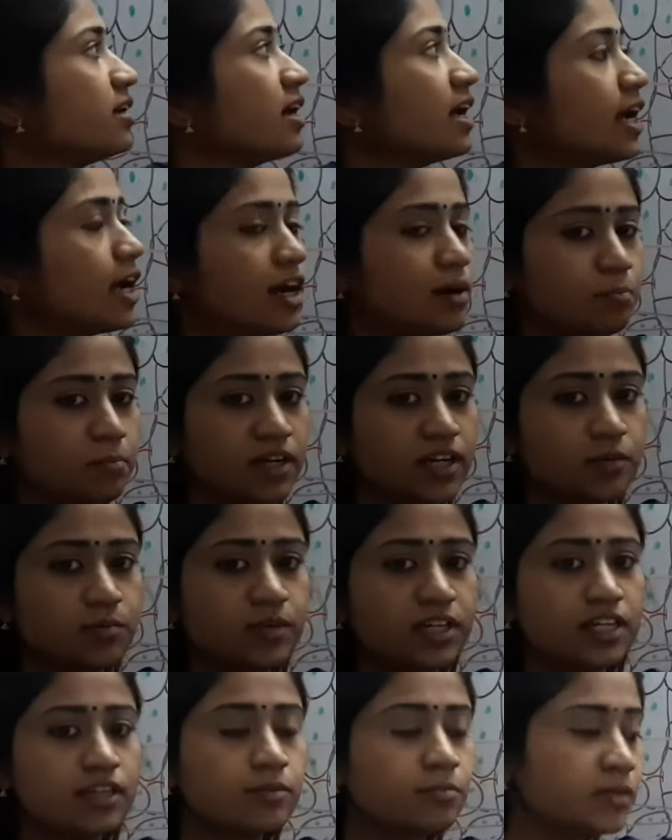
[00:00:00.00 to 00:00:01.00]
upper
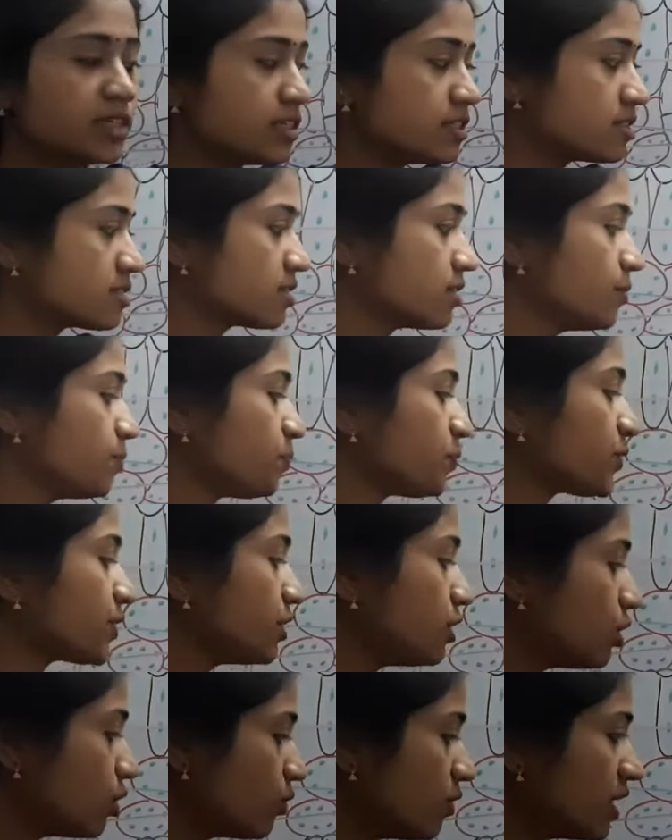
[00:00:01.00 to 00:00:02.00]
epidermis,
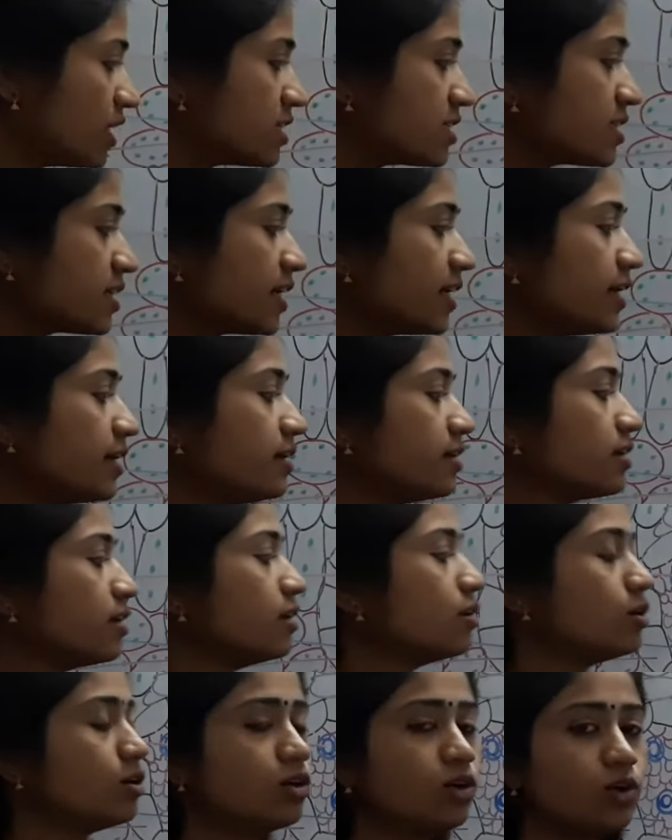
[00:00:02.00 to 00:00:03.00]
lower side,
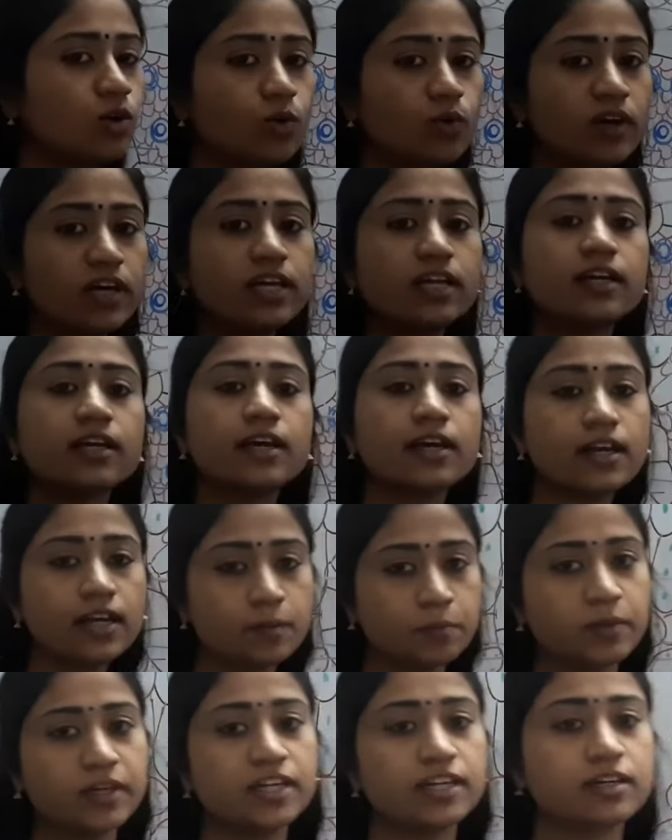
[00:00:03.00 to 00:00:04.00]
lower
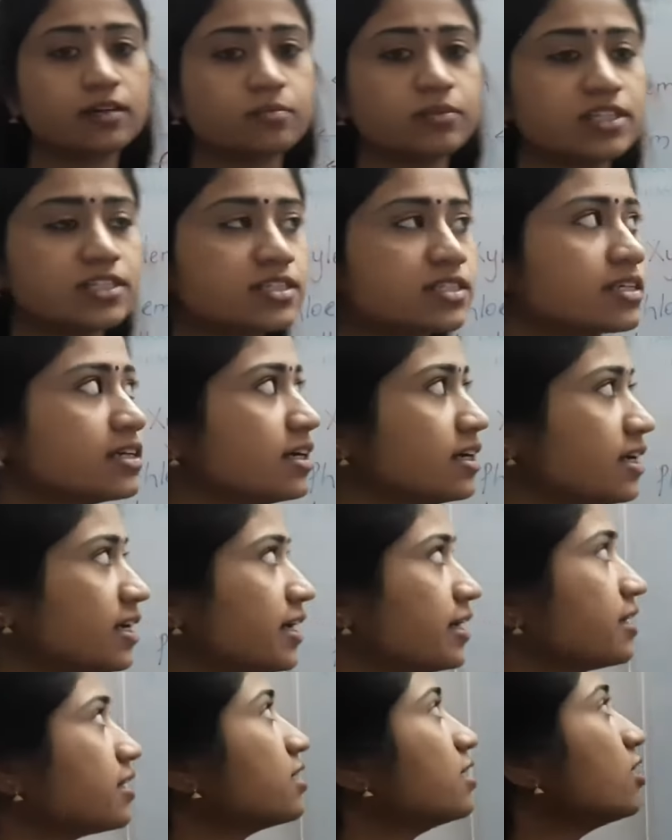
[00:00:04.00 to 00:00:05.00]
epidermis,
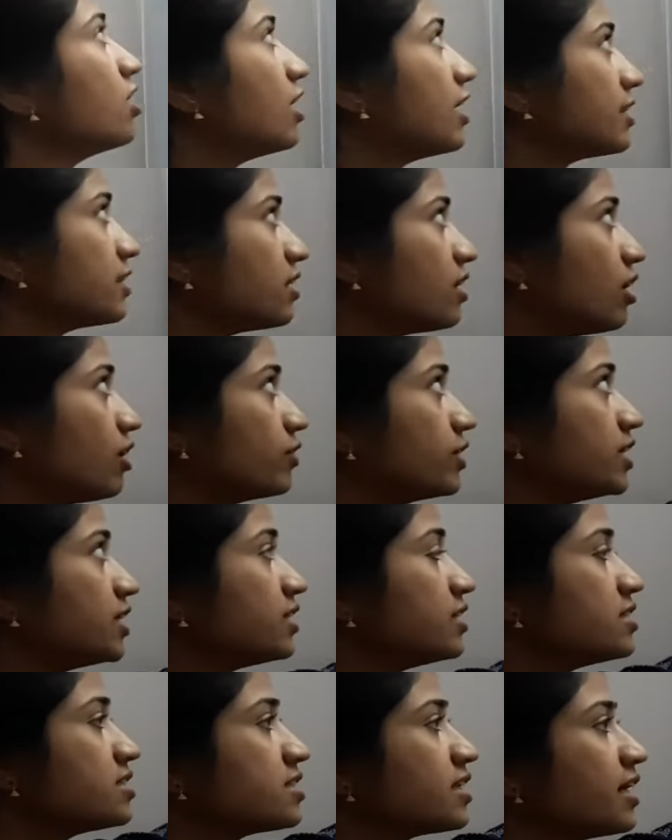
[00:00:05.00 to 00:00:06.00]
right? On the outer
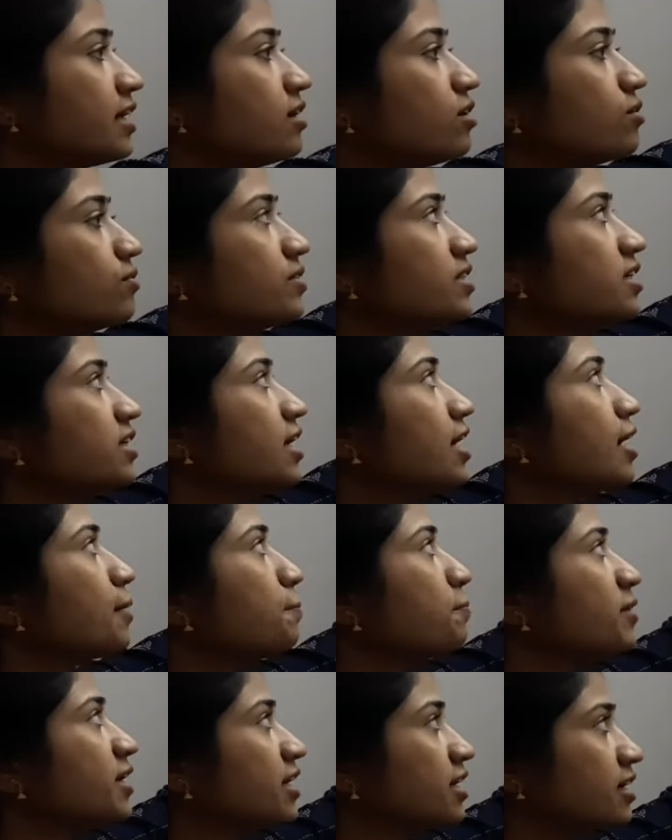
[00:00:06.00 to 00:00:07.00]
side of the
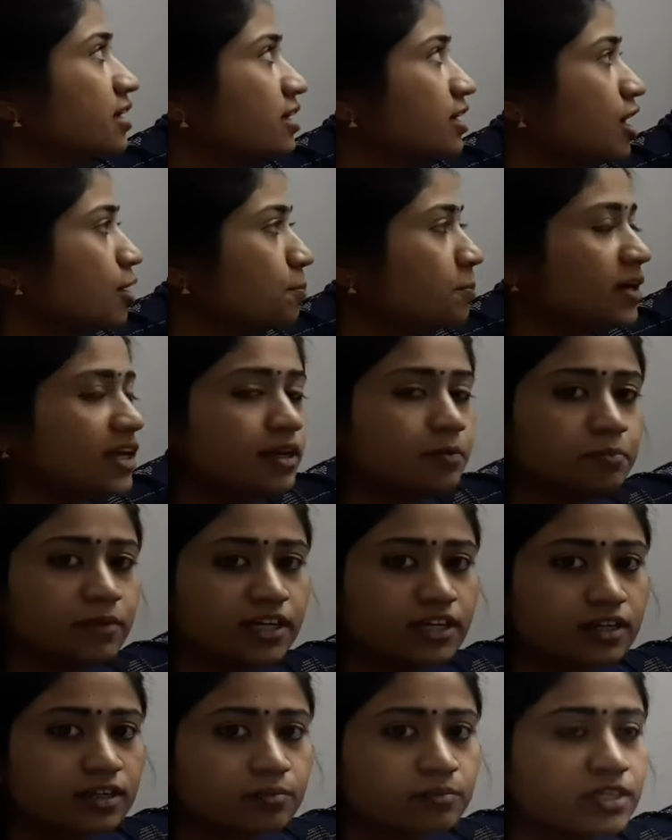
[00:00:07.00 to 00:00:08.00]
upper
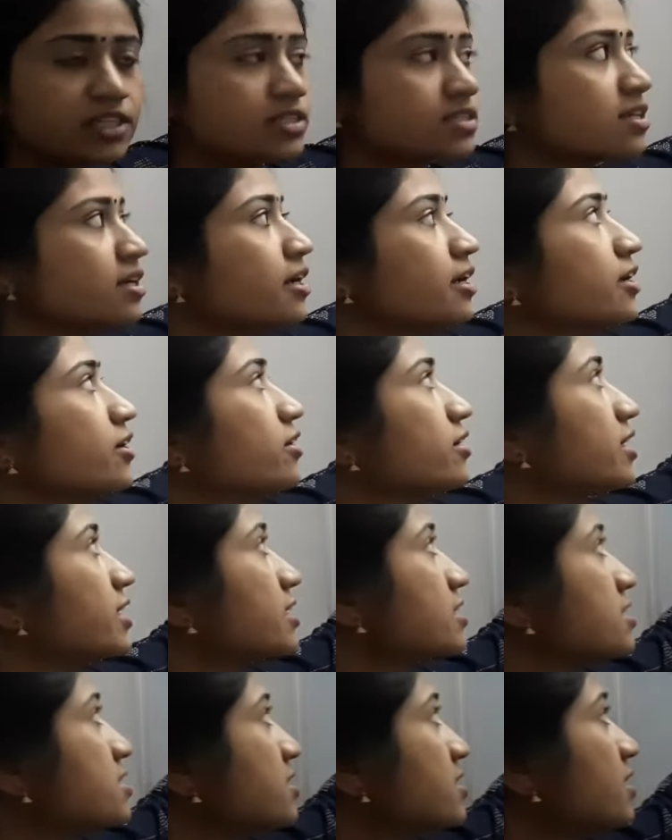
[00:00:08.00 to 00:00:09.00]
epidermis, you can
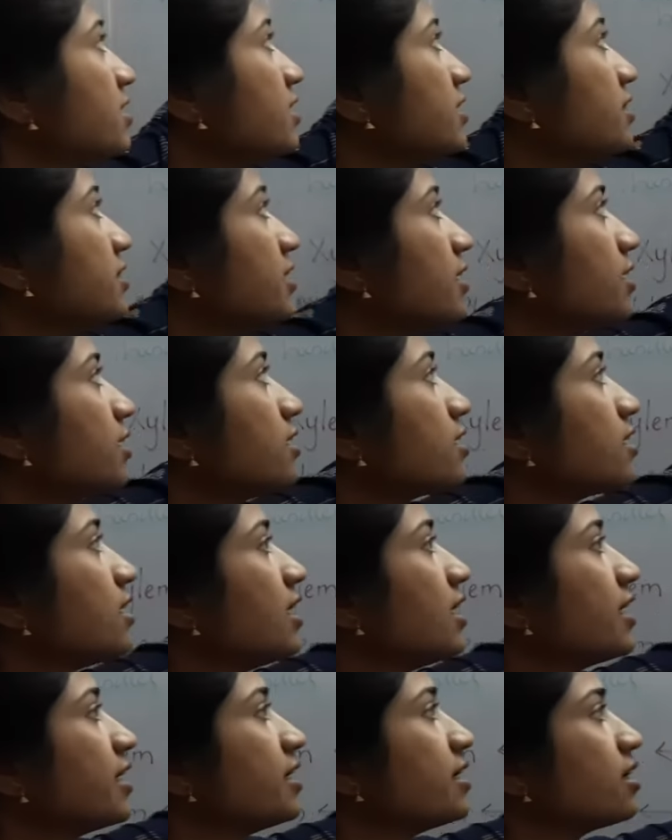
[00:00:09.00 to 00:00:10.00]
see a thick
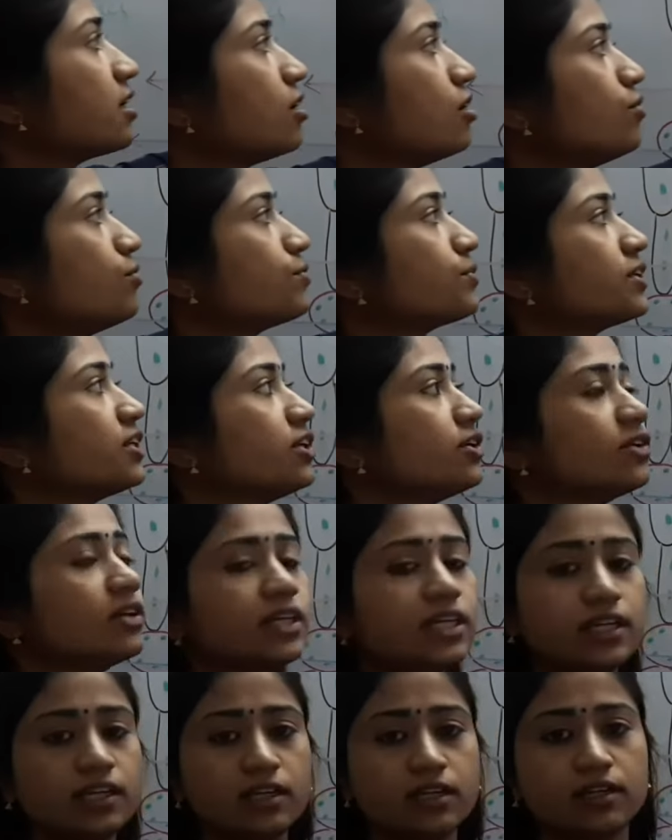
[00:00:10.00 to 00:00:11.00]
layer of
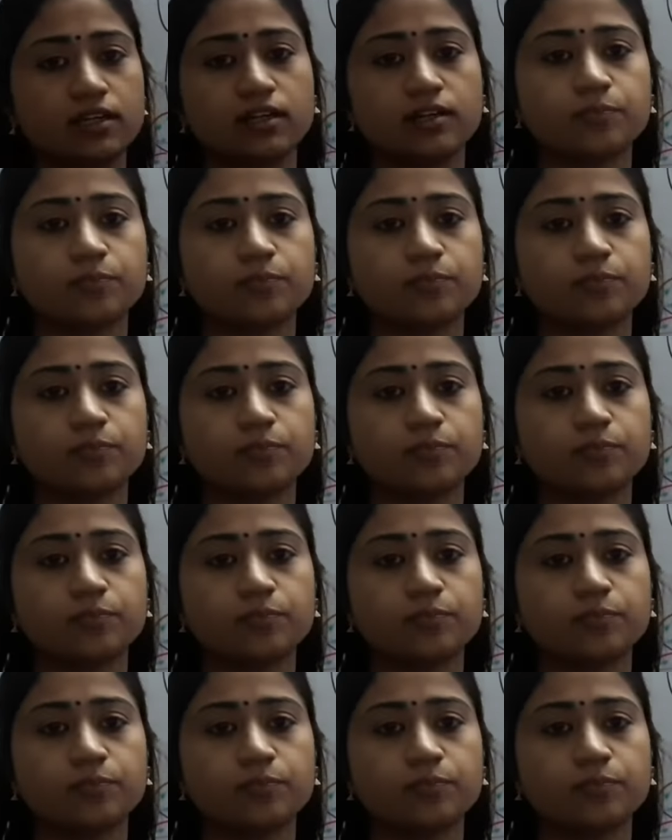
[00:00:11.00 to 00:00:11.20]
cuticle.